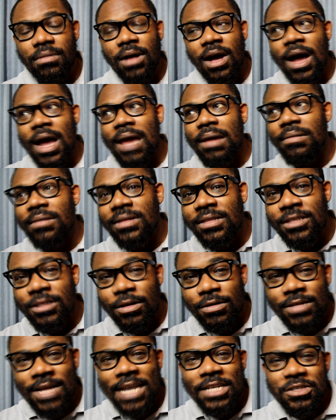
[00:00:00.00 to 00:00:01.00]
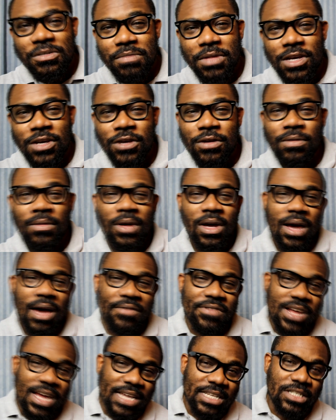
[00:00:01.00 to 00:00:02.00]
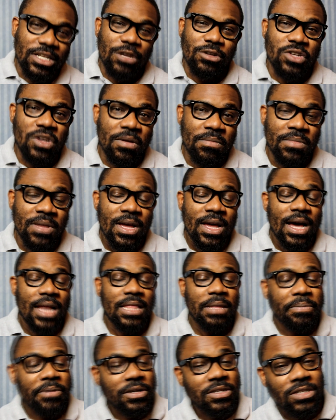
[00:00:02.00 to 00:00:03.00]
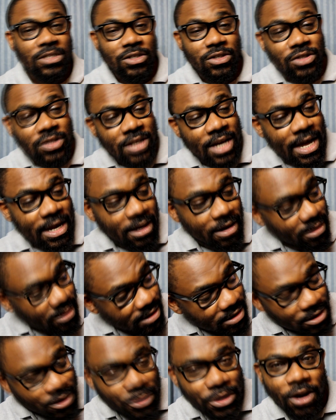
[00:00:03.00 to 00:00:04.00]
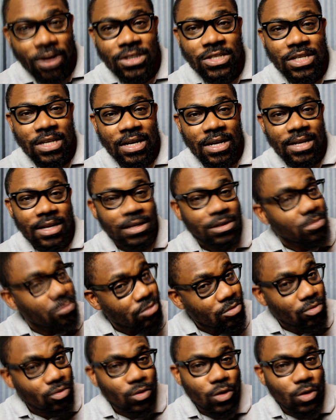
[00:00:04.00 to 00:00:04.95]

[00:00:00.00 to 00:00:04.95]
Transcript: all right, nice to meet you, have a nice day or something, and the person just kind of ducks in and